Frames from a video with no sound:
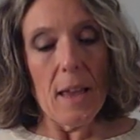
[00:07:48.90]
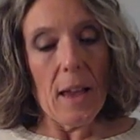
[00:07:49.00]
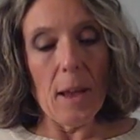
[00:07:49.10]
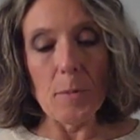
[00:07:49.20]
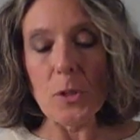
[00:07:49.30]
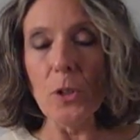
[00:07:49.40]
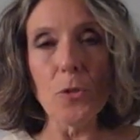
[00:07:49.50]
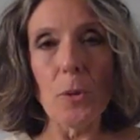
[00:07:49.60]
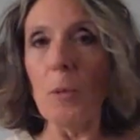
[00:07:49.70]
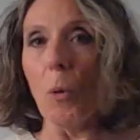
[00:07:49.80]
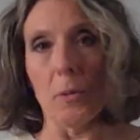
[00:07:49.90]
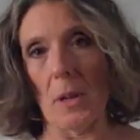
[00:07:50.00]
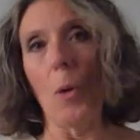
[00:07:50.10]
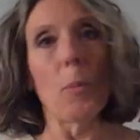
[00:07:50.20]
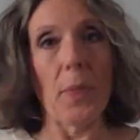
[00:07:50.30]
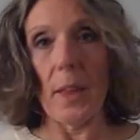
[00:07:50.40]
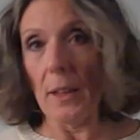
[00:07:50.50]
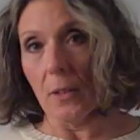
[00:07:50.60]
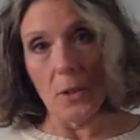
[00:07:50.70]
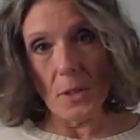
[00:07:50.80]
Um, surgery won't help with
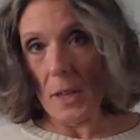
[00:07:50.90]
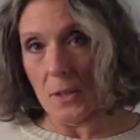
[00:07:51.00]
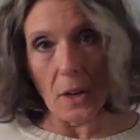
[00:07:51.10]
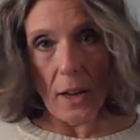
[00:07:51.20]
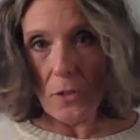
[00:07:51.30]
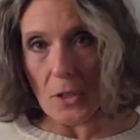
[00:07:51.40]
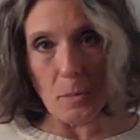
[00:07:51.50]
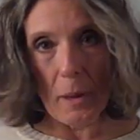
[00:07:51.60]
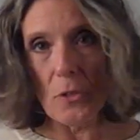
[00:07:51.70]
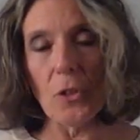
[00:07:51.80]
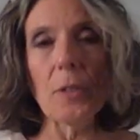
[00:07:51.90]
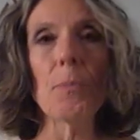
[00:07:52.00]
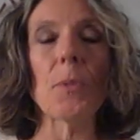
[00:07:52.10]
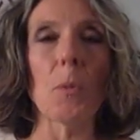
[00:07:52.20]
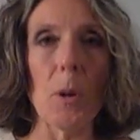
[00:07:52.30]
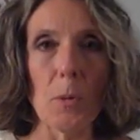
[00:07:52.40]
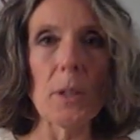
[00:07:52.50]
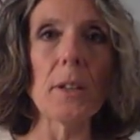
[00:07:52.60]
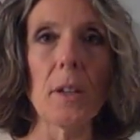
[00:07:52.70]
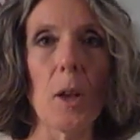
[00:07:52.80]
any of those things that I just mentioned. What
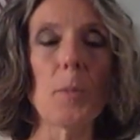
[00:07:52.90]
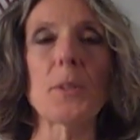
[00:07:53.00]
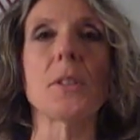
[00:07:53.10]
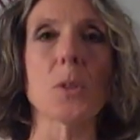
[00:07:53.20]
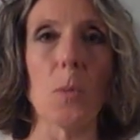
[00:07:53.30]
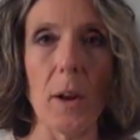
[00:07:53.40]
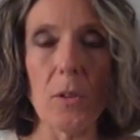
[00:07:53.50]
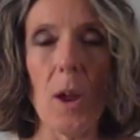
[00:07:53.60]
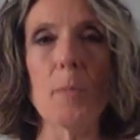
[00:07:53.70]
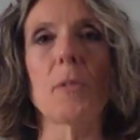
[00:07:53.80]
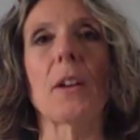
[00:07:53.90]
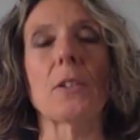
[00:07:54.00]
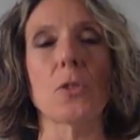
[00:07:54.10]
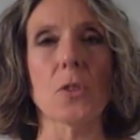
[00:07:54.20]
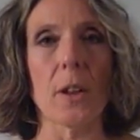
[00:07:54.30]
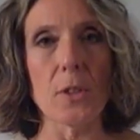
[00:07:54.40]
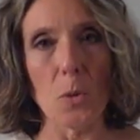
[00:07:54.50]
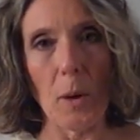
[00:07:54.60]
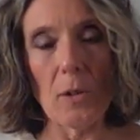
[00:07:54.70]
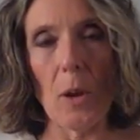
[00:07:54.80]
really helps is the right type of exercise, the
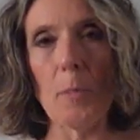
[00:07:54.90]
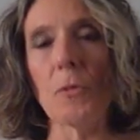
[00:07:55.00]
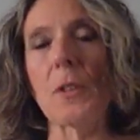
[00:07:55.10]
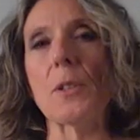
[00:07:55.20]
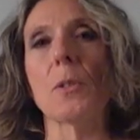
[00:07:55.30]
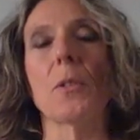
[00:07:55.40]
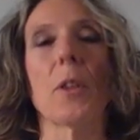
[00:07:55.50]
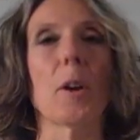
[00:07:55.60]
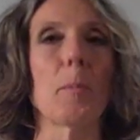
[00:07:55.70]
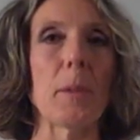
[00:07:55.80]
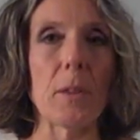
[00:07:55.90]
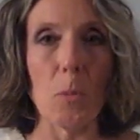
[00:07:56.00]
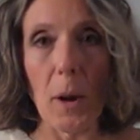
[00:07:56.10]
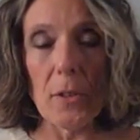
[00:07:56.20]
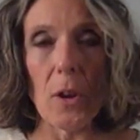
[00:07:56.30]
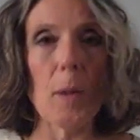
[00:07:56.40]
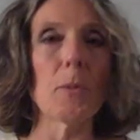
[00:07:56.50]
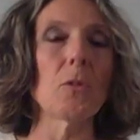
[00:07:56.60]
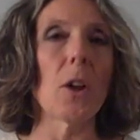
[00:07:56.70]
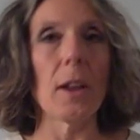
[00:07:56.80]
right type of physical therapy, the right type
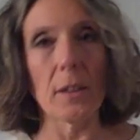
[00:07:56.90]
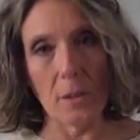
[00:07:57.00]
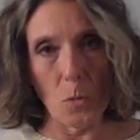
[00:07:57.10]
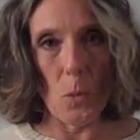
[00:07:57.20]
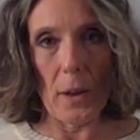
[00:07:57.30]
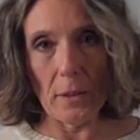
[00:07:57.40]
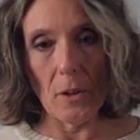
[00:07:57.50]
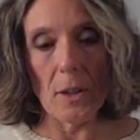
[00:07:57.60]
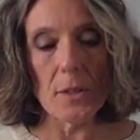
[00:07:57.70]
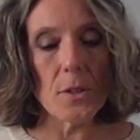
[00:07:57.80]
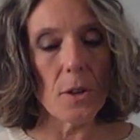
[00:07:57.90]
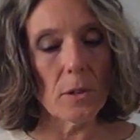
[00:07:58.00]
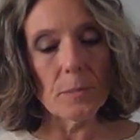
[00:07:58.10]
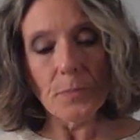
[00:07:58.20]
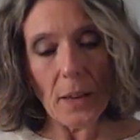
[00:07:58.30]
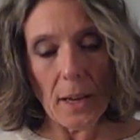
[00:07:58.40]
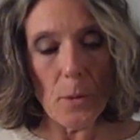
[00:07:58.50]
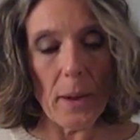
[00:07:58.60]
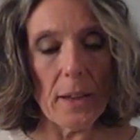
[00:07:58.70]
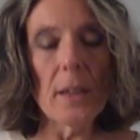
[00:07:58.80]
of diet, and weight loss. So,
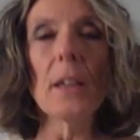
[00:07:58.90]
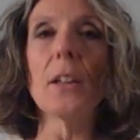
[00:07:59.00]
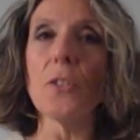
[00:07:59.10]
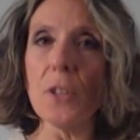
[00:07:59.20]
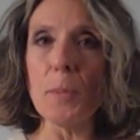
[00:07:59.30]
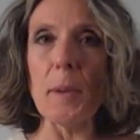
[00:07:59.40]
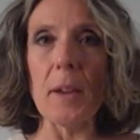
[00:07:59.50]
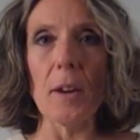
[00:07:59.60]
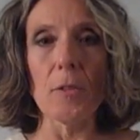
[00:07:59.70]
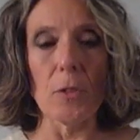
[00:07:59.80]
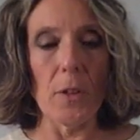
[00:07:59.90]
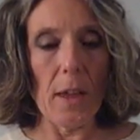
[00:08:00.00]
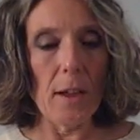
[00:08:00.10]
anyway, just be careful.